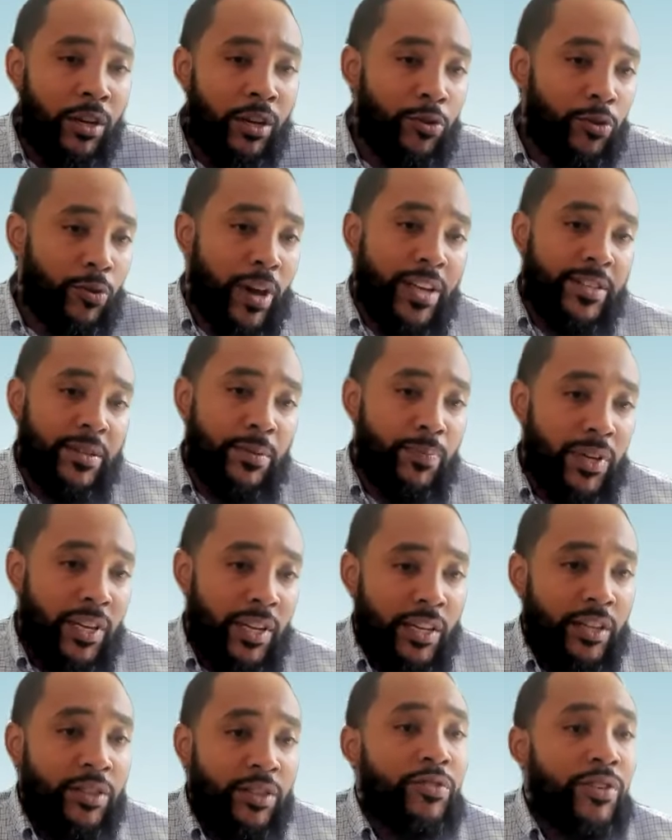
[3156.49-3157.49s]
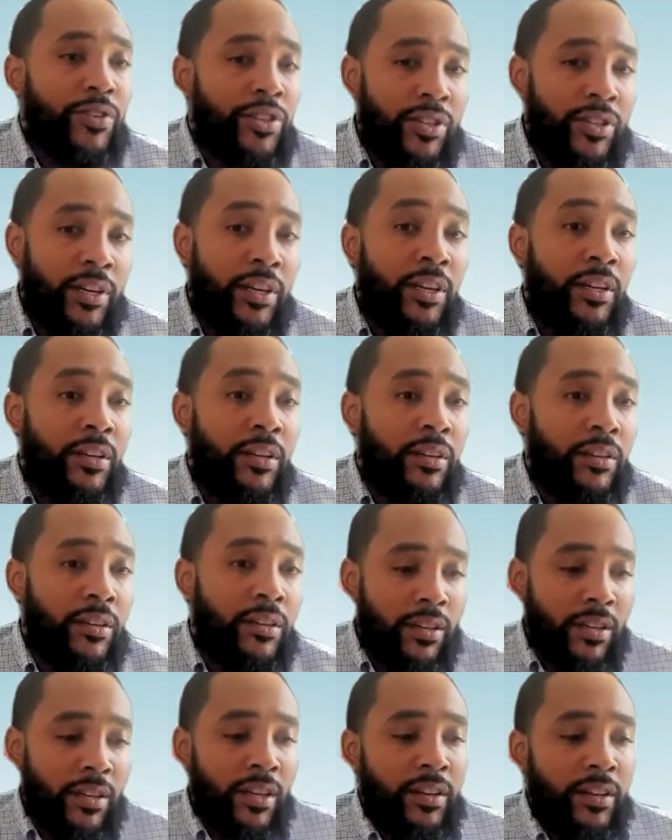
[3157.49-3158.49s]
So as a pediatrician
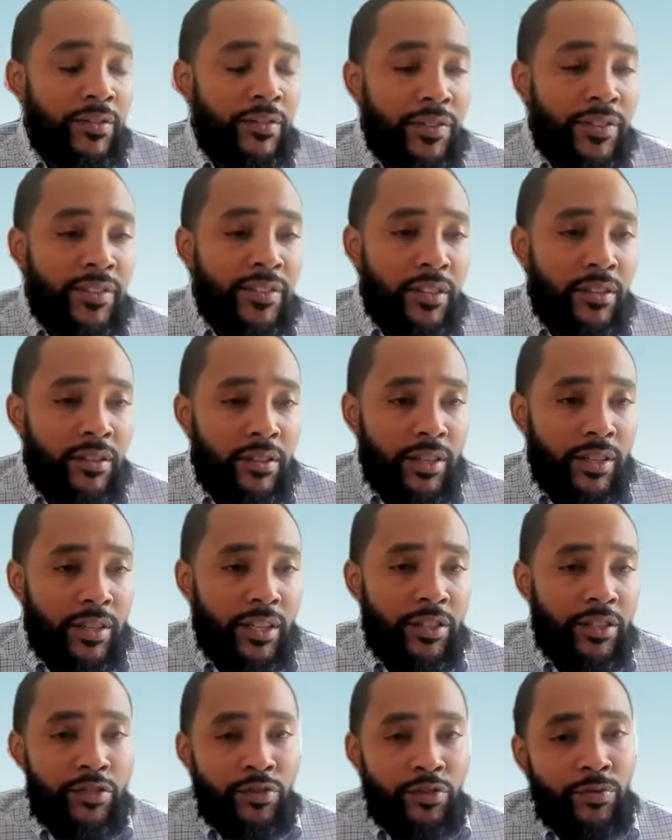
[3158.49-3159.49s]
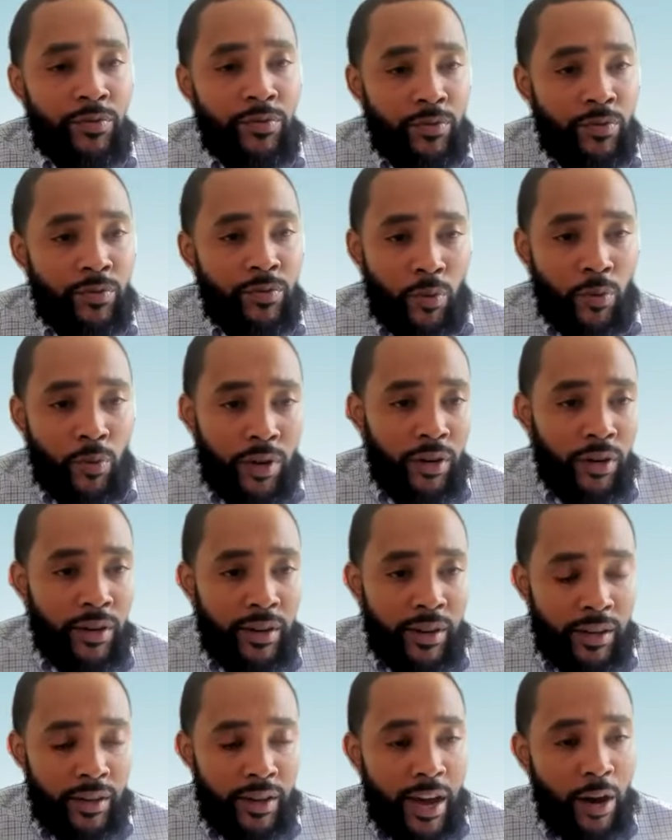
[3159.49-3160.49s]
in a facility or
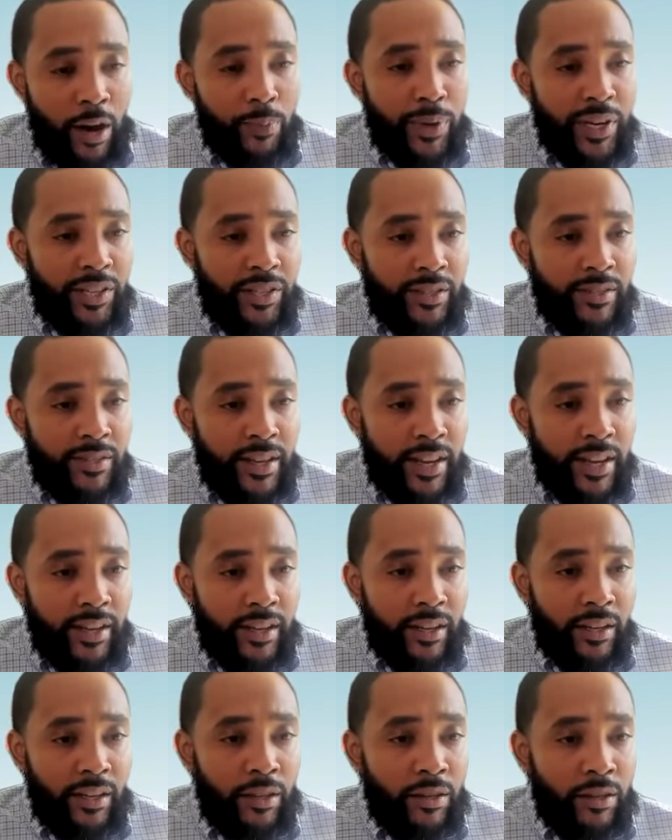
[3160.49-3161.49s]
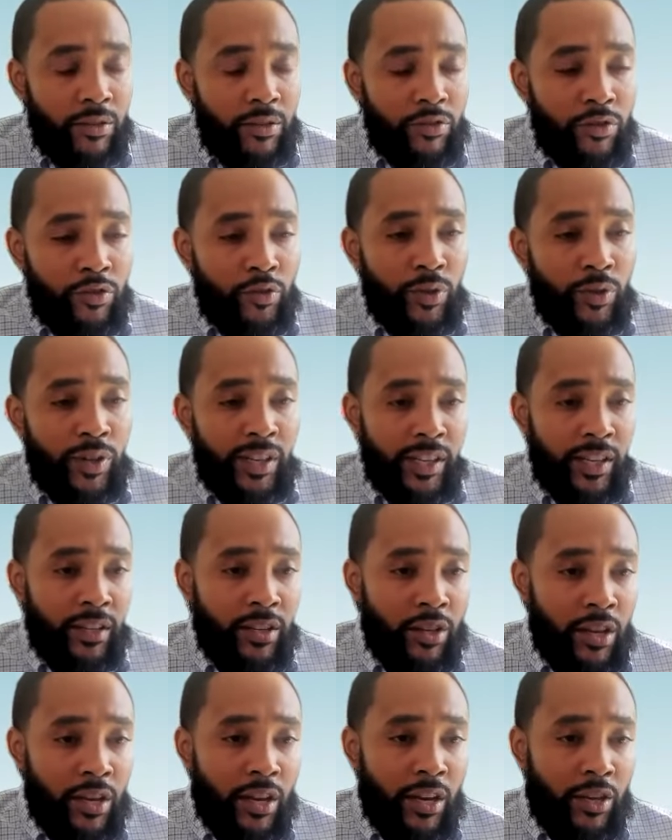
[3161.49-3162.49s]
in an outpatient setting,
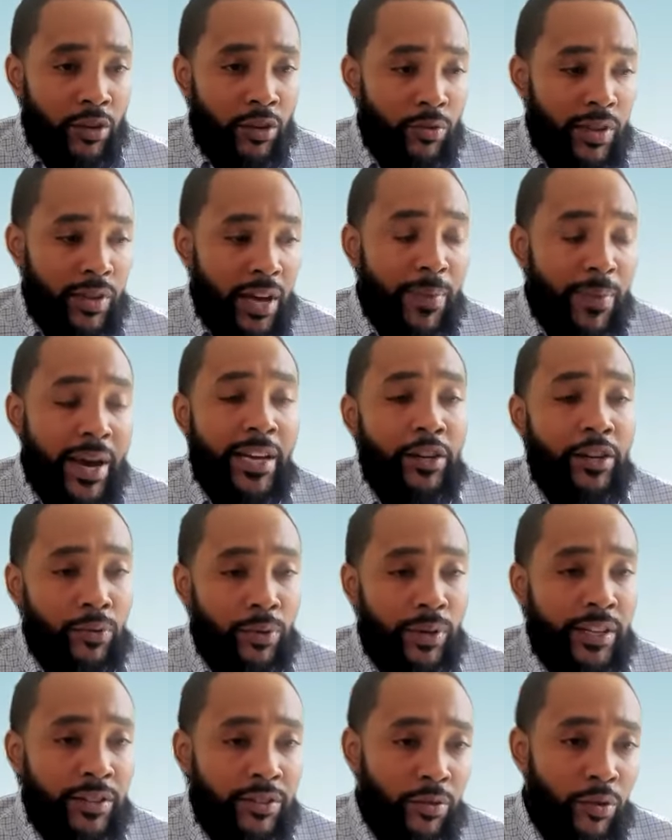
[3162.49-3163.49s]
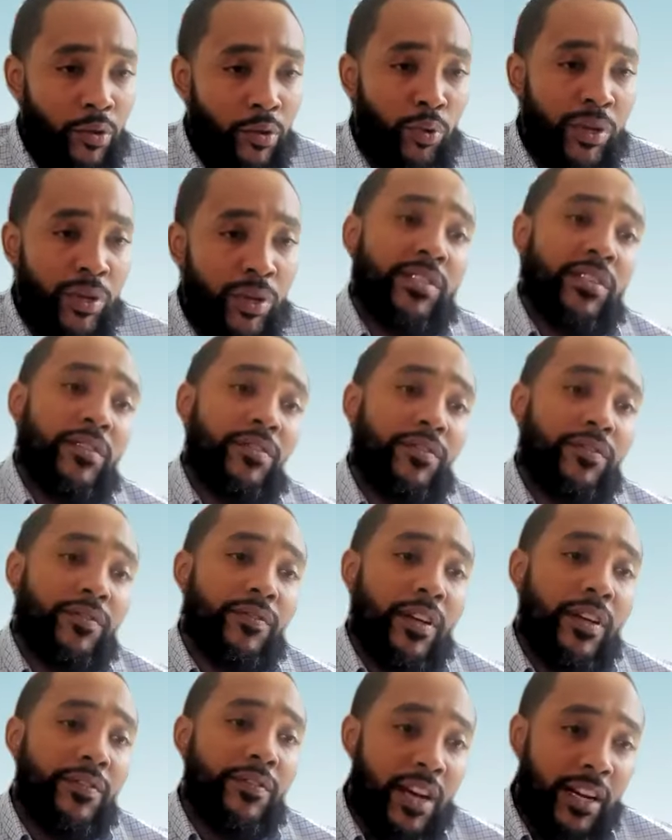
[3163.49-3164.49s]
screening a youth, I might do it as a risk of
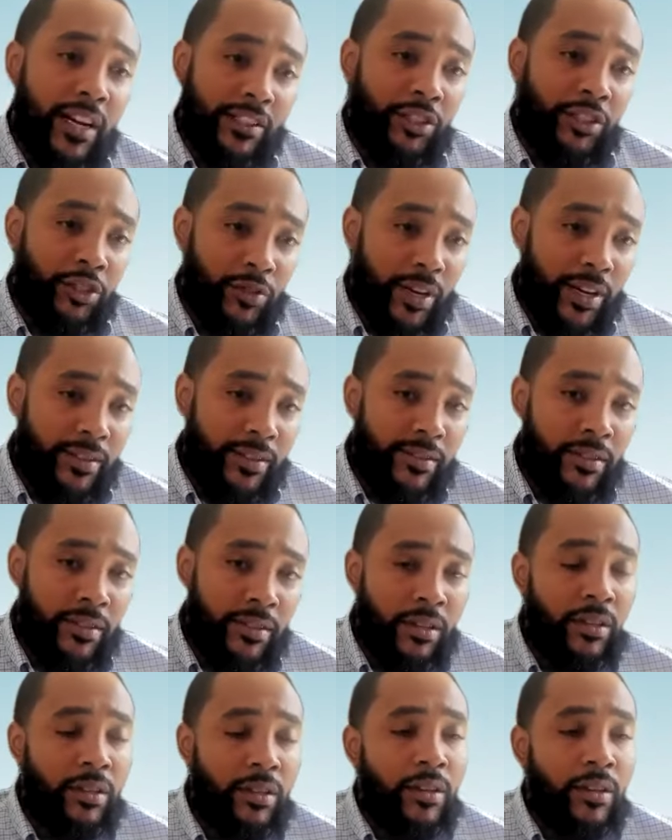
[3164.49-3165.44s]
toxic stress.